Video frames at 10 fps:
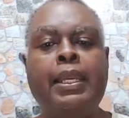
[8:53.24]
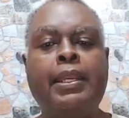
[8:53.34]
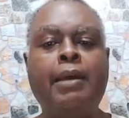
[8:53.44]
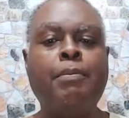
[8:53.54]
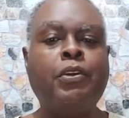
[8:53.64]

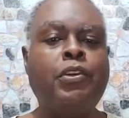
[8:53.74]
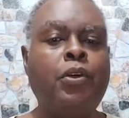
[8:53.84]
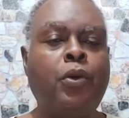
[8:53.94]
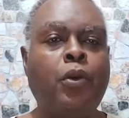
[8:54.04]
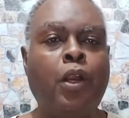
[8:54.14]
Number
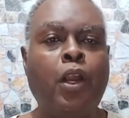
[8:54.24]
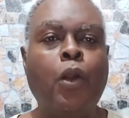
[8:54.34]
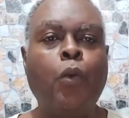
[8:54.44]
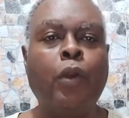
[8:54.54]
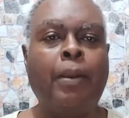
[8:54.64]
2,
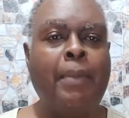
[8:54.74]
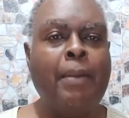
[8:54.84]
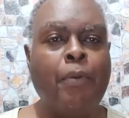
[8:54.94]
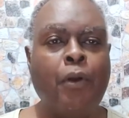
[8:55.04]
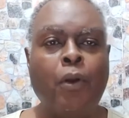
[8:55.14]

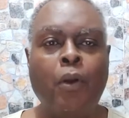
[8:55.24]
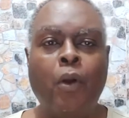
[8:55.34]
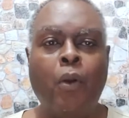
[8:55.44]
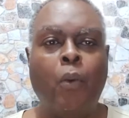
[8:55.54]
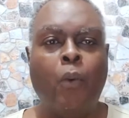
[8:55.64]
remember
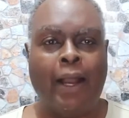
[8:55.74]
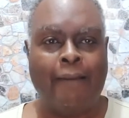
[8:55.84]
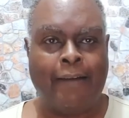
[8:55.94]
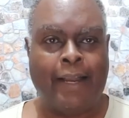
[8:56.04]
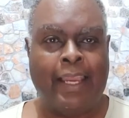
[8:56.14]

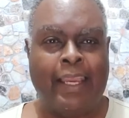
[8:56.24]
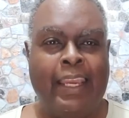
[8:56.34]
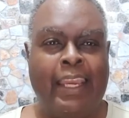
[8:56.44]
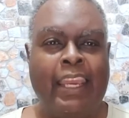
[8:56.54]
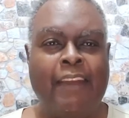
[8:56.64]
Wi-Fi.
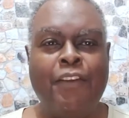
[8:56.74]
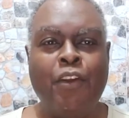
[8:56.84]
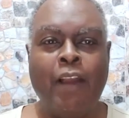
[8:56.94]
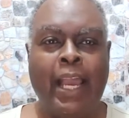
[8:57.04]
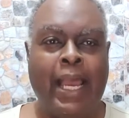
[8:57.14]
If
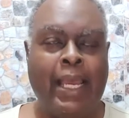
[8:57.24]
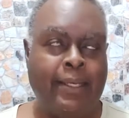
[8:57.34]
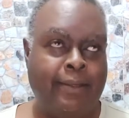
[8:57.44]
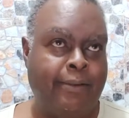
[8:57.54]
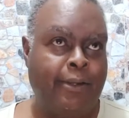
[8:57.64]
you're
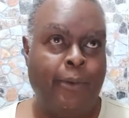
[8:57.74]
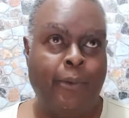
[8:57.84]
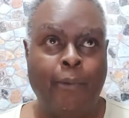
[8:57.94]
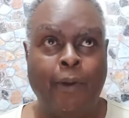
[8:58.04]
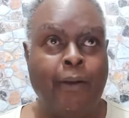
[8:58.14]
at
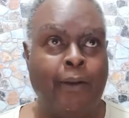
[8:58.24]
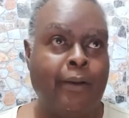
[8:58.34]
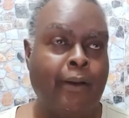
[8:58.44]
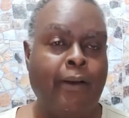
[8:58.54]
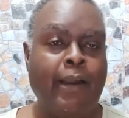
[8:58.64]

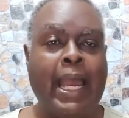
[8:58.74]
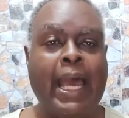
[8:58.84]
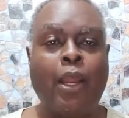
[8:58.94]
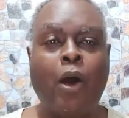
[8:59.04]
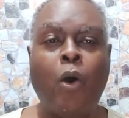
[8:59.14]
work or
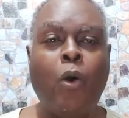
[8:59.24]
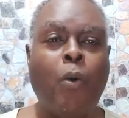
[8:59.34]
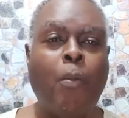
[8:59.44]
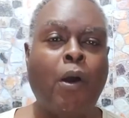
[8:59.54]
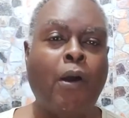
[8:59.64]
at
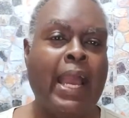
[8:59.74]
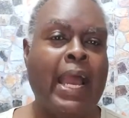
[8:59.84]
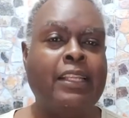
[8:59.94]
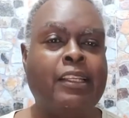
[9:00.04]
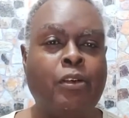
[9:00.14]
home or
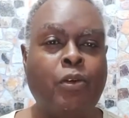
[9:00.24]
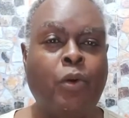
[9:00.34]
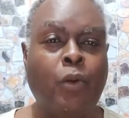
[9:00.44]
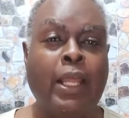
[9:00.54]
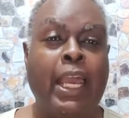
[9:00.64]
at
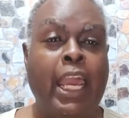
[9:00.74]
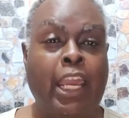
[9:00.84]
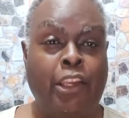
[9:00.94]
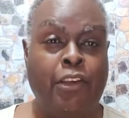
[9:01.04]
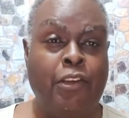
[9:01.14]
school and
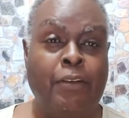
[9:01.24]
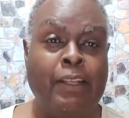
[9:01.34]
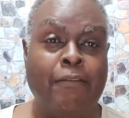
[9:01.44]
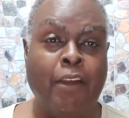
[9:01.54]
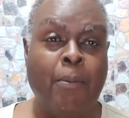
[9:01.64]
you're
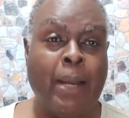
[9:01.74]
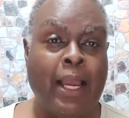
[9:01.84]
using free